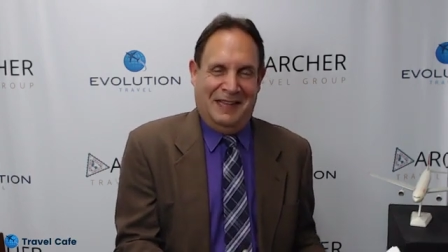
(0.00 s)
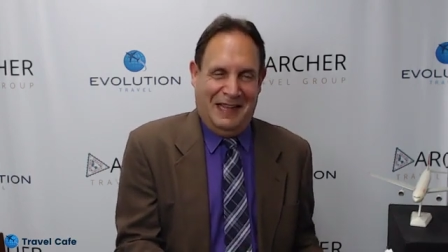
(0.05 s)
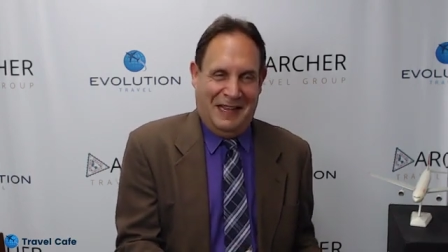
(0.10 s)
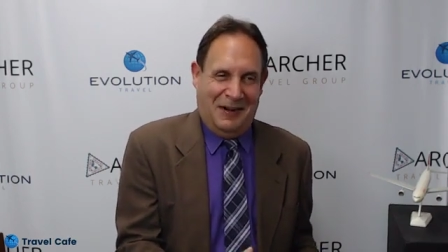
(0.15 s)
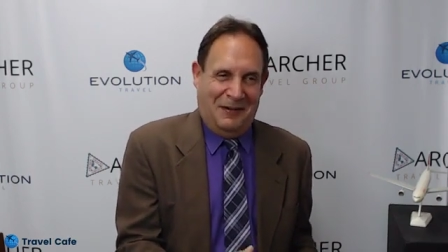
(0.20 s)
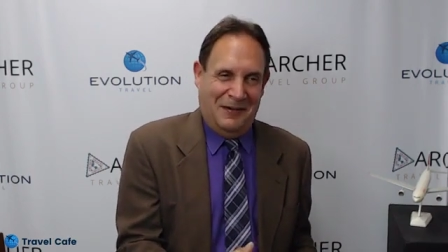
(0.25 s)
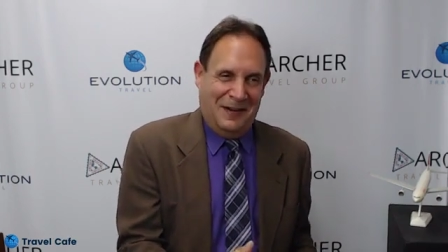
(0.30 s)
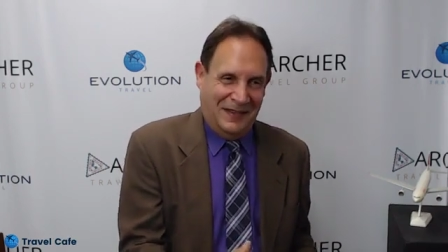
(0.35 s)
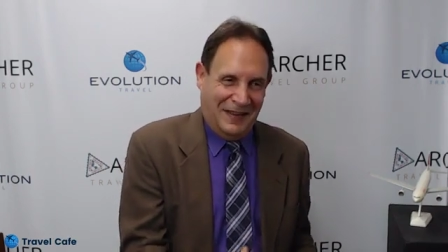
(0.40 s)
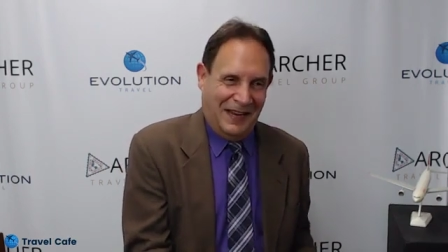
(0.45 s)
that
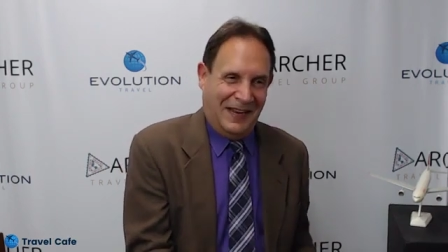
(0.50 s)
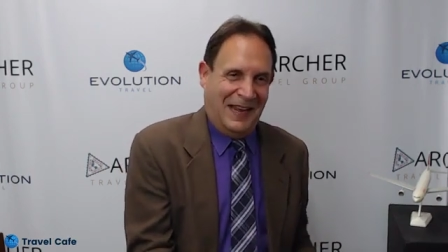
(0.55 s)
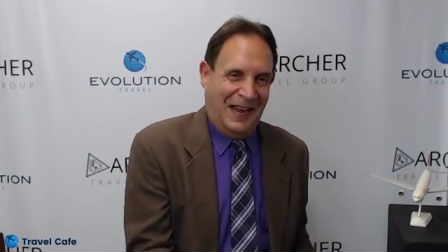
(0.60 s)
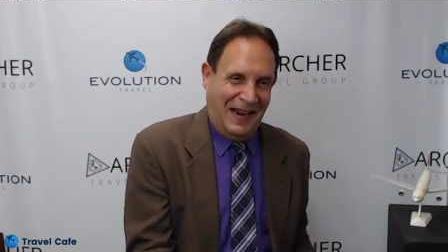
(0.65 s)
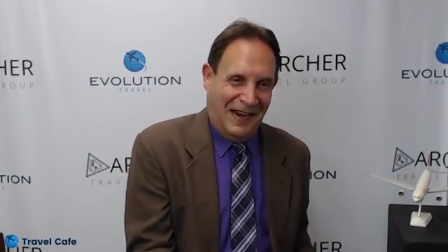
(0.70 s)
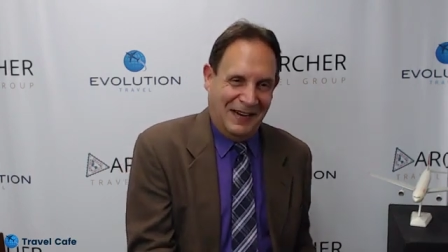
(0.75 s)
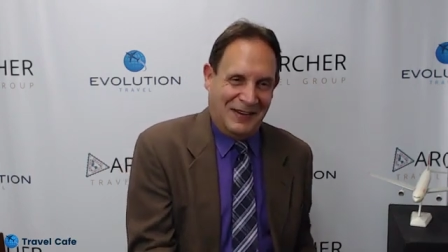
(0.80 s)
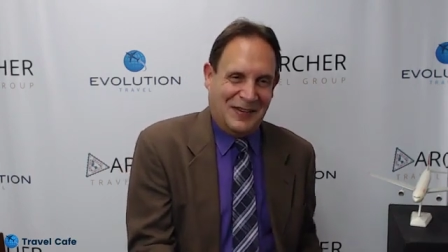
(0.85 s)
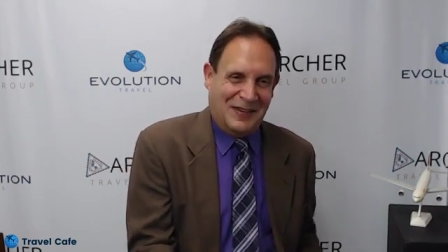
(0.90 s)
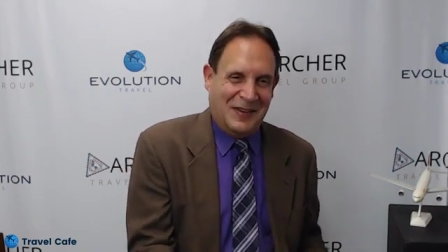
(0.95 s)
are in the
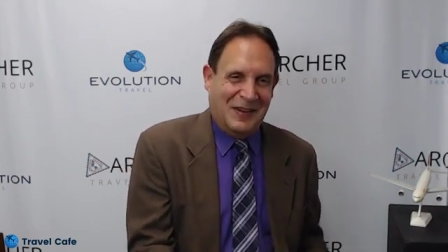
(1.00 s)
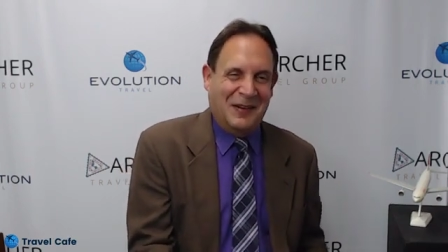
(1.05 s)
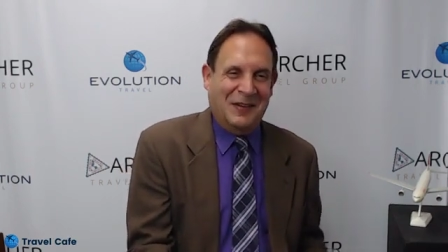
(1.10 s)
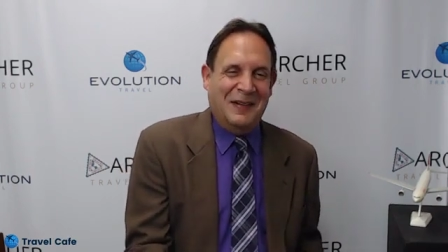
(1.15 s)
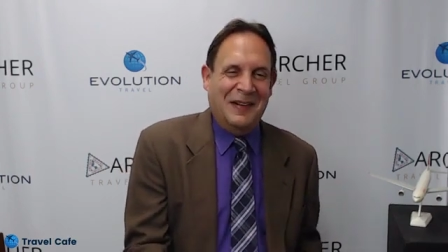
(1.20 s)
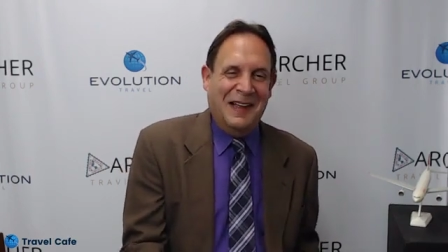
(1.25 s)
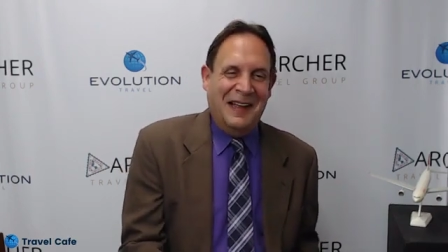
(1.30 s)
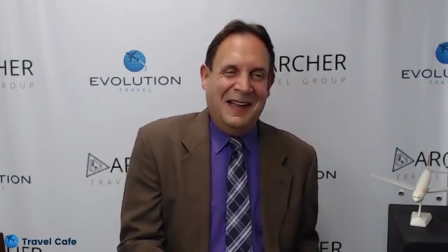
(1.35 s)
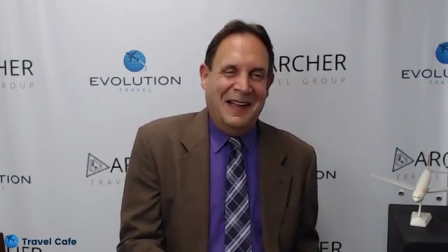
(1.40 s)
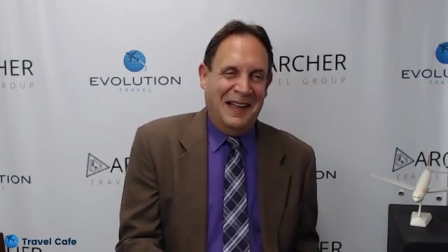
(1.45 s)
case. So
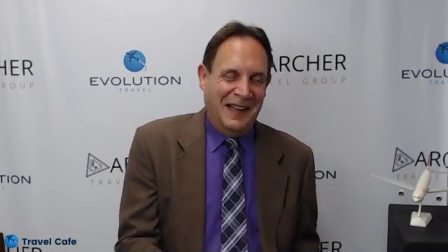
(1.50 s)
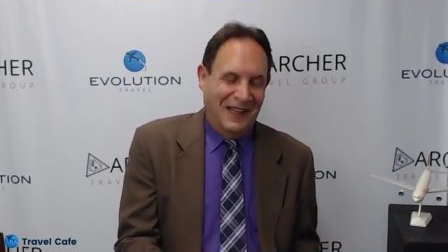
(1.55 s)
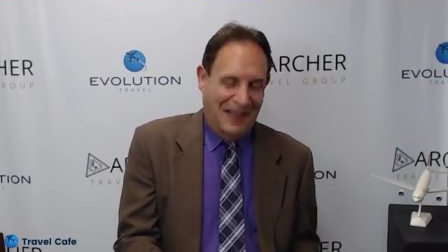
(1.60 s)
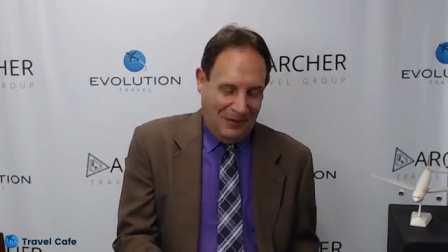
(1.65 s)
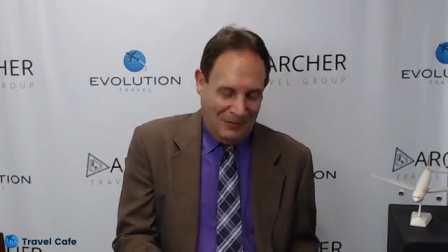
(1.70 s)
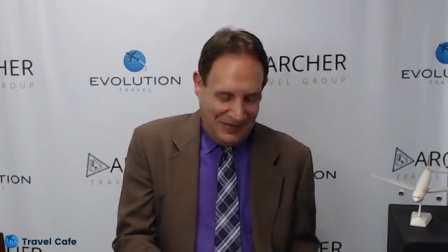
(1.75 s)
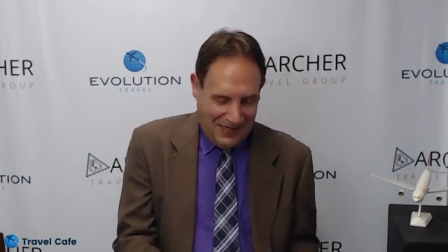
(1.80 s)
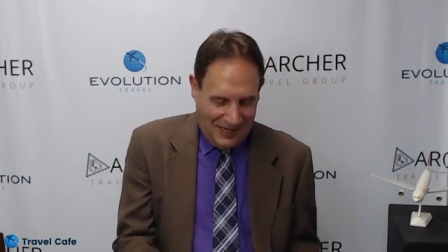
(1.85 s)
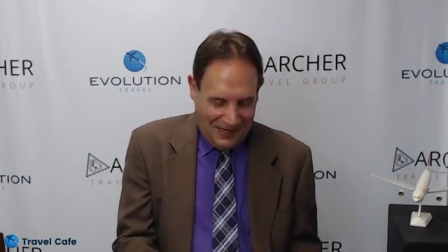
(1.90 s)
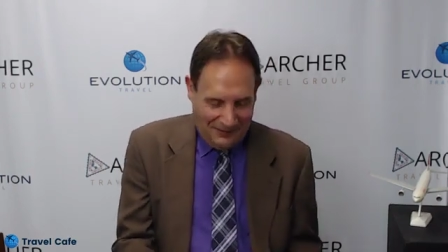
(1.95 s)
that
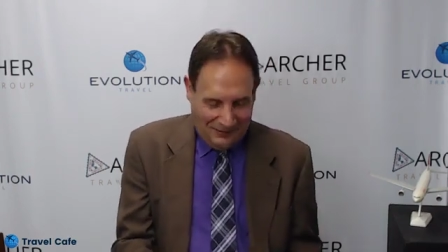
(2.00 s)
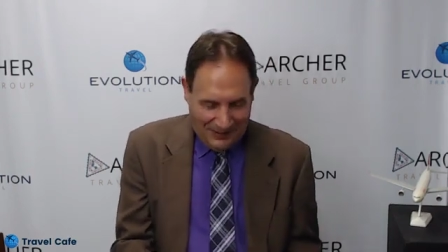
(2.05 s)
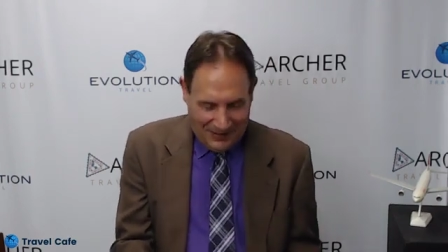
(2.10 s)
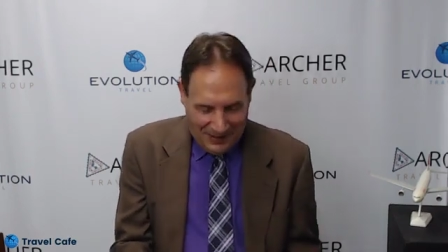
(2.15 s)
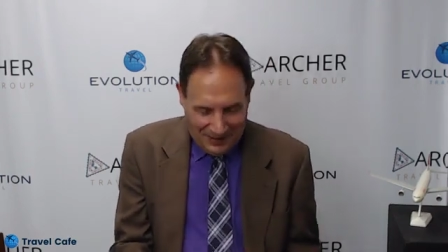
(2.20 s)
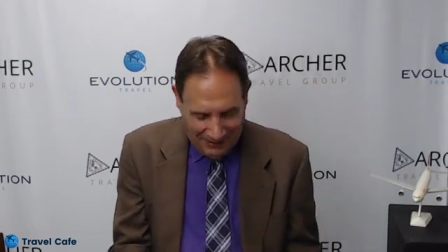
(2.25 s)
was kind of funny.